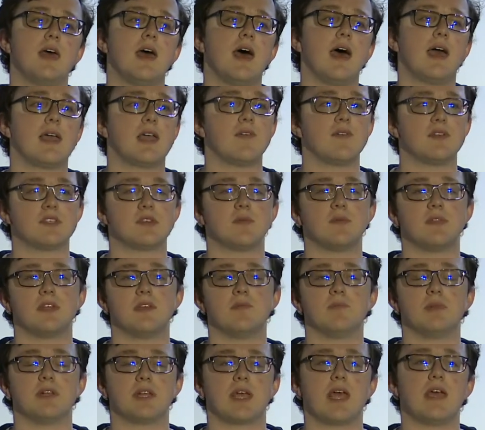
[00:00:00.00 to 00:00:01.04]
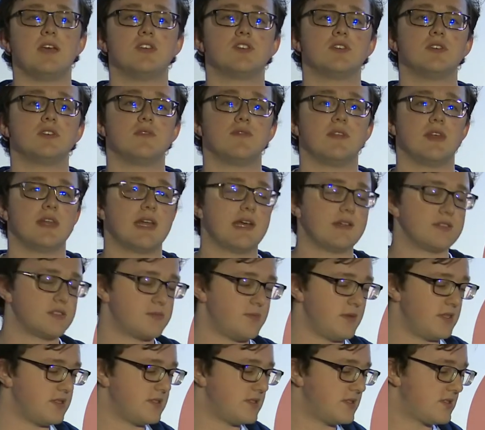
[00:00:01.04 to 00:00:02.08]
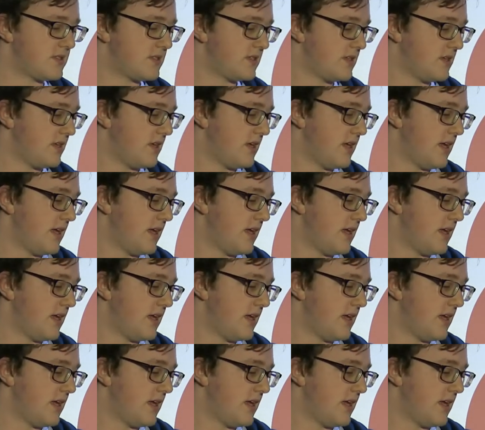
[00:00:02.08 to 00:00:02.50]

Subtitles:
and giving some of the implications of the announcements.